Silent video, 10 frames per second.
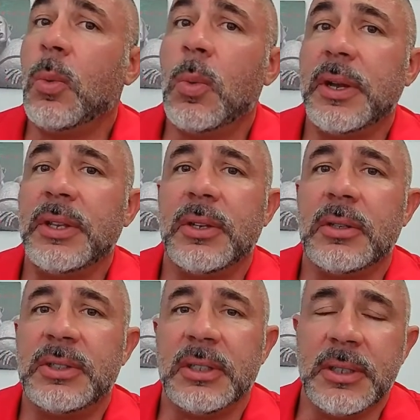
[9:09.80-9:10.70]
what
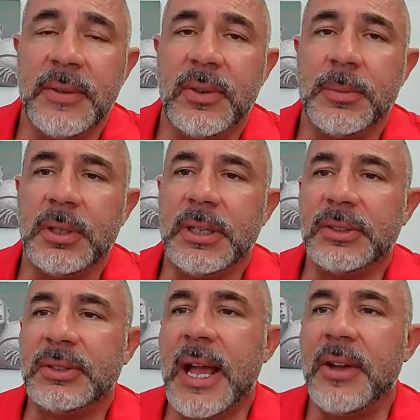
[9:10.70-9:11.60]
your deliverable
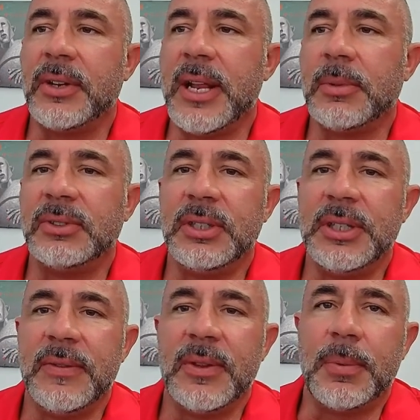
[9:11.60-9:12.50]
is. Now you're able to
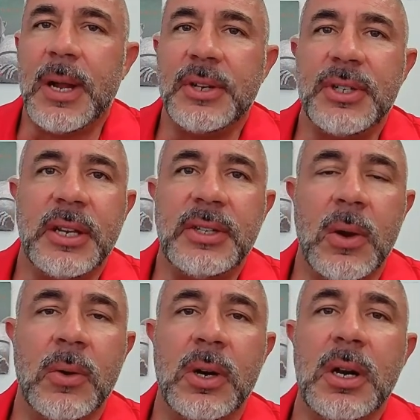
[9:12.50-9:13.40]
give the project
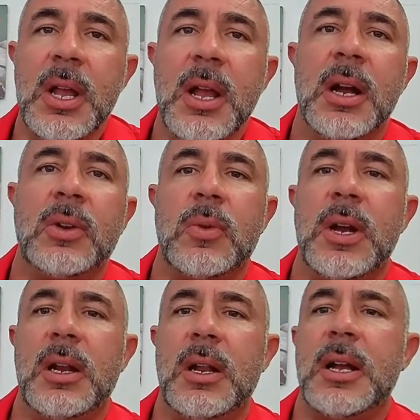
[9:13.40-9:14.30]
owner a
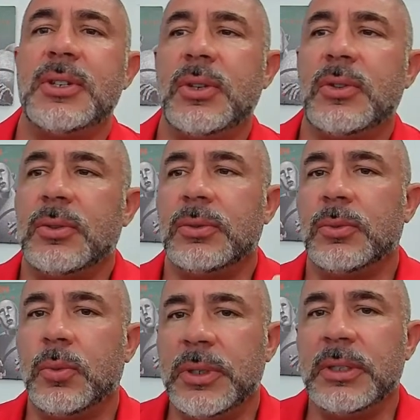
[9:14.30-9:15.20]

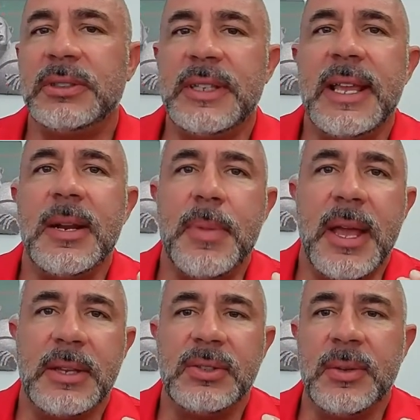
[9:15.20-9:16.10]
chronological, real
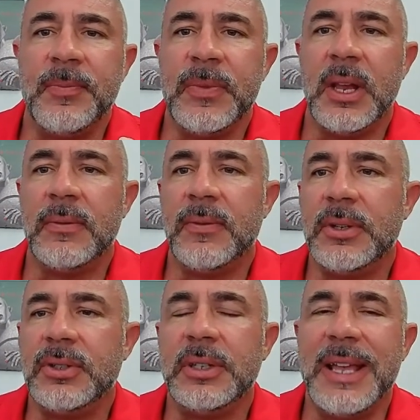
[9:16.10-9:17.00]
database of
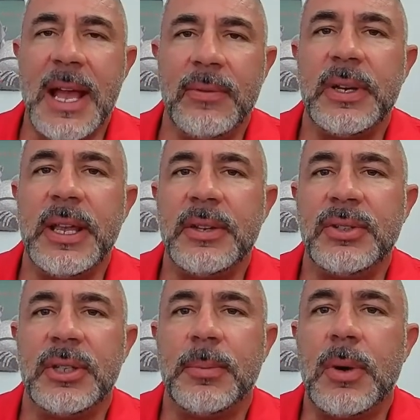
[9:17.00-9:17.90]
virtually every
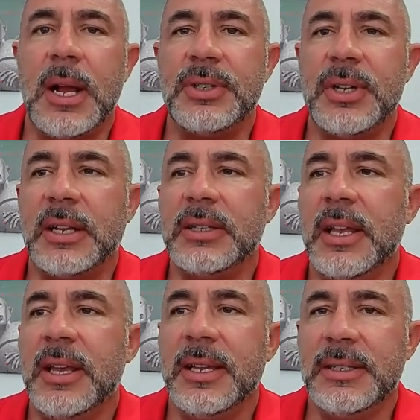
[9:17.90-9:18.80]
inch of the
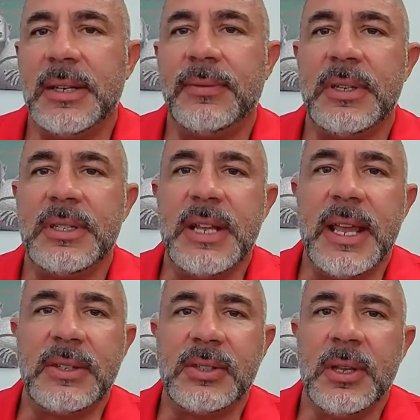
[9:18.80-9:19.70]
project at different
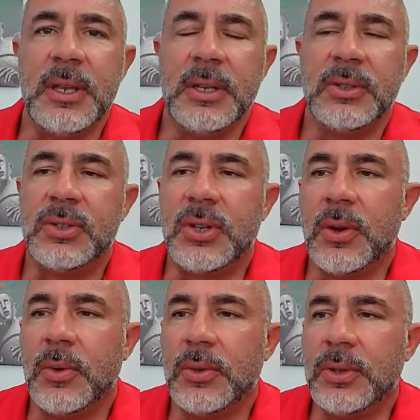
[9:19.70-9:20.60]
dates.
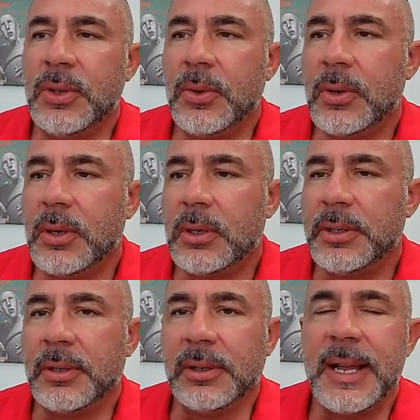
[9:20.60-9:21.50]
So
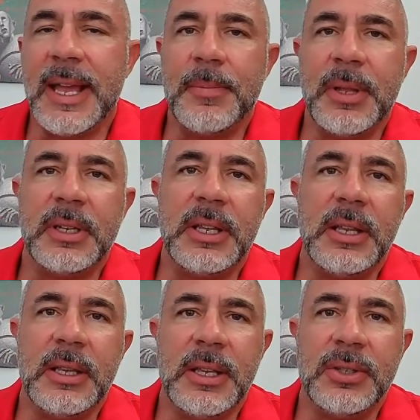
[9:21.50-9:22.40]
your
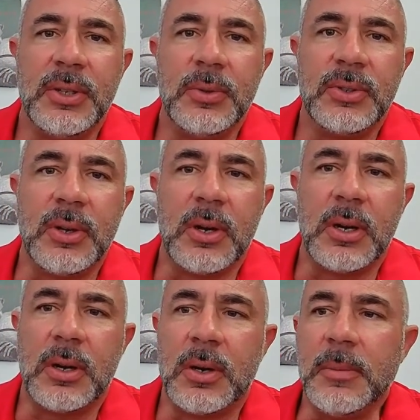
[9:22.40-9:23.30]
liability issues
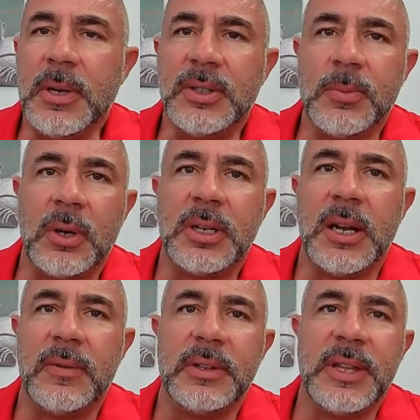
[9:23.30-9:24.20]
are much more
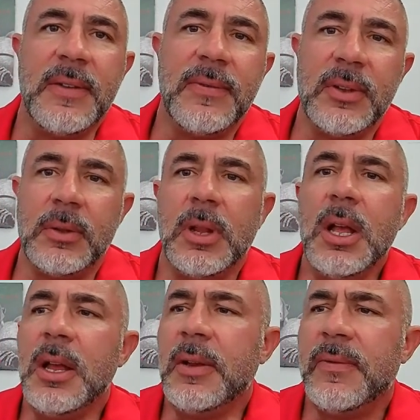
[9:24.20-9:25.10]
covered. They feel
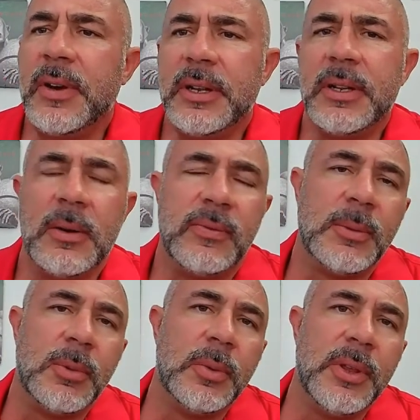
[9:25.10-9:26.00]
very
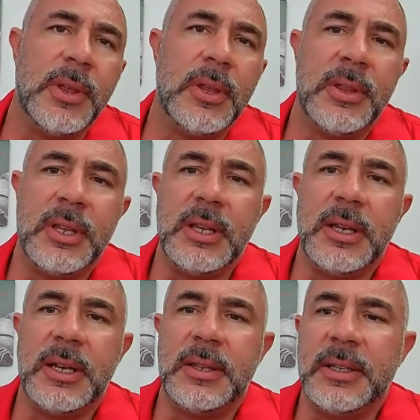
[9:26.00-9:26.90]
comfortable with
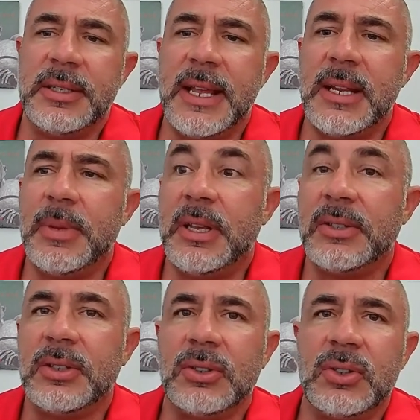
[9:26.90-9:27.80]
the data
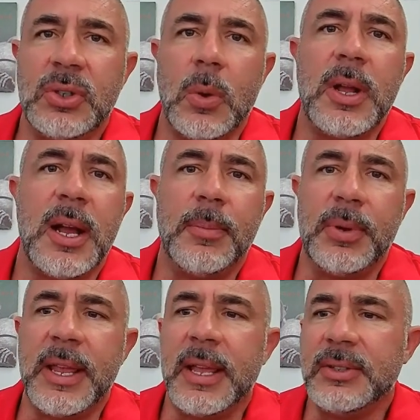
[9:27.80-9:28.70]
because it's so
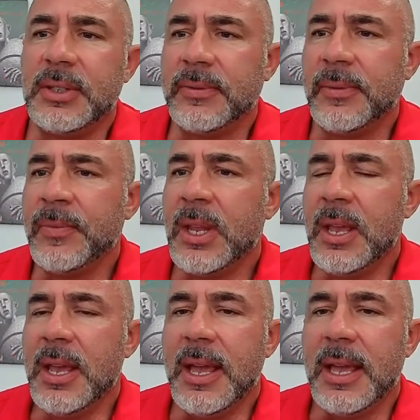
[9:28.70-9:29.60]
comprehensive.
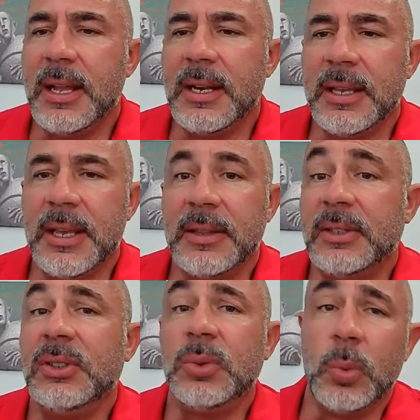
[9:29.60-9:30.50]
And again,
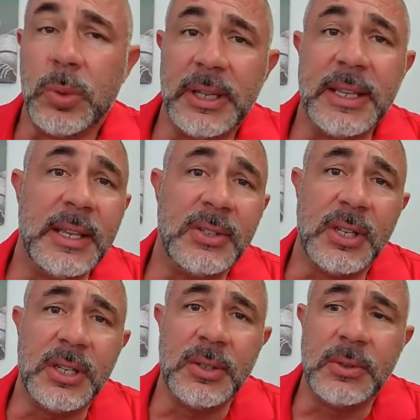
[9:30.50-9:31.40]
this is really
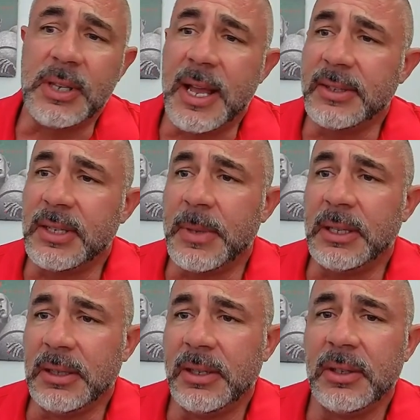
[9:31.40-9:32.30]
easy to use, guys. I
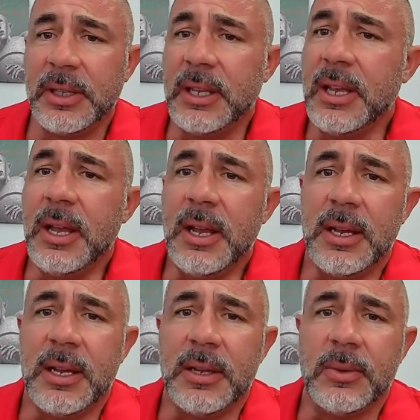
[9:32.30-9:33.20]
mean, literally,
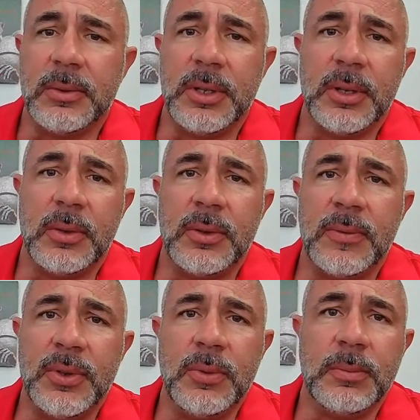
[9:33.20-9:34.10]

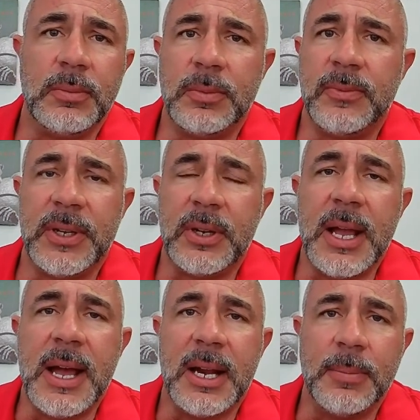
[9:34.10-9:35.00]
if you figure
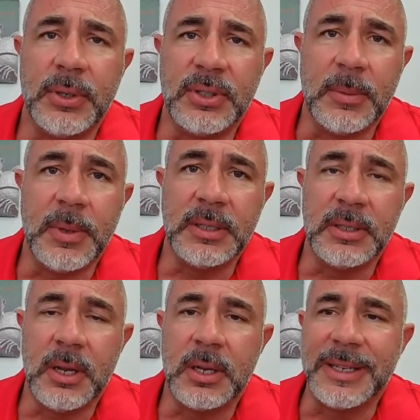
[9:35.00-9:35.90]
out how to push the
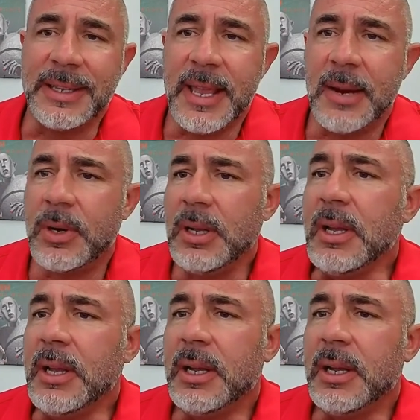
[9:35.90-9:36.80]
button on the camera,
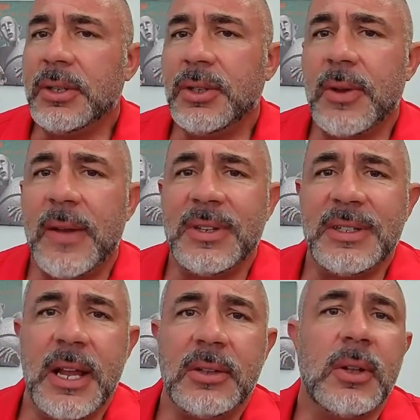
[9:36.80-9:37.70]
you have
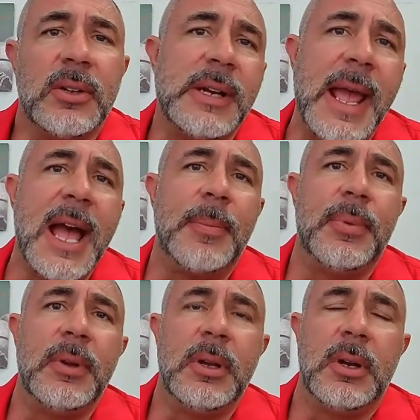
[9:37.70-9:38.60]
to download an
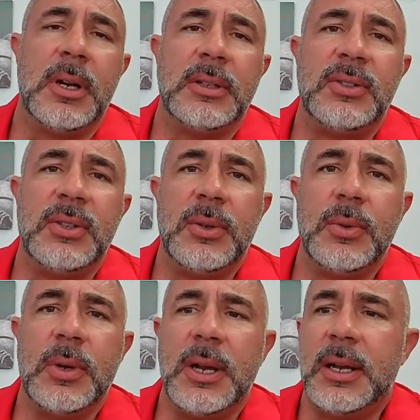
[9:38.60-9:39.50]
app
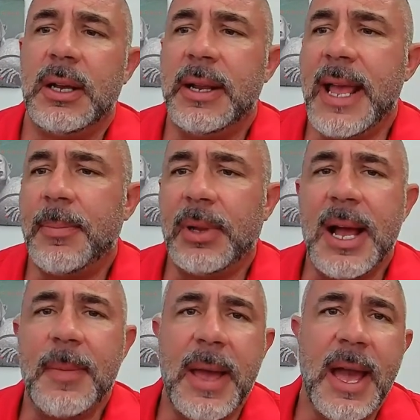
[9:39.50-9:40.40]
onto an
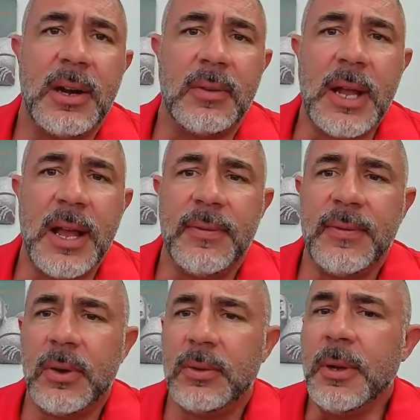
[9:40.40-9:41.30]
Apple iPad or
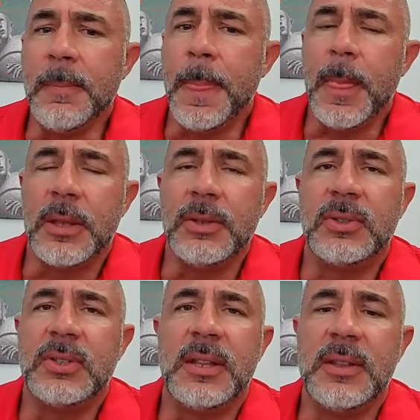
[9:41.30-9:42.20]
iPhone.
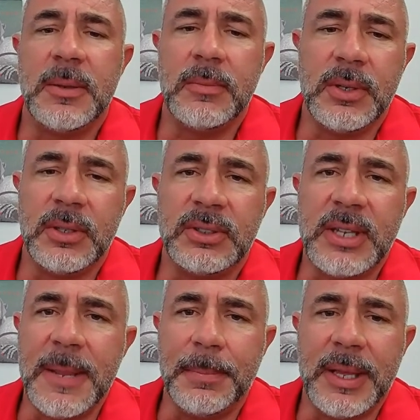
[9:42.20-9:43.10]
You send them your
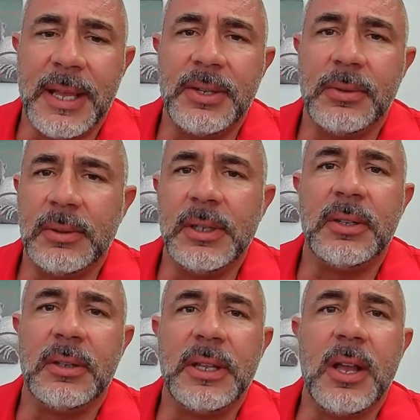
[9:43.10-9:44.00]
site plan. You're
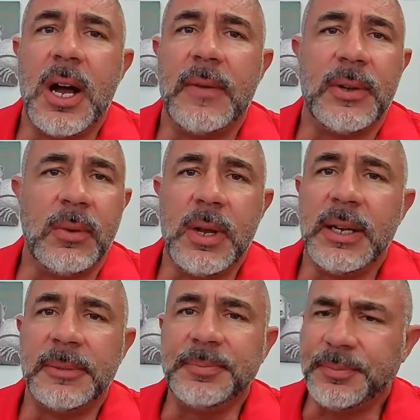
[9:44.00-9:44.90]
literally off and
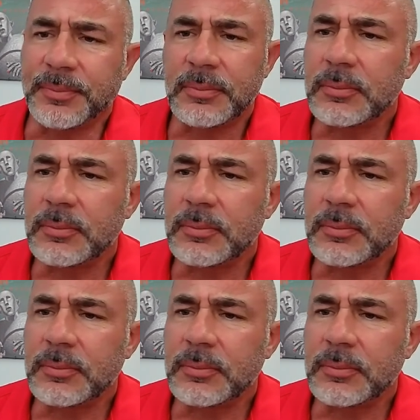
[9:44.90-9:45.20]
running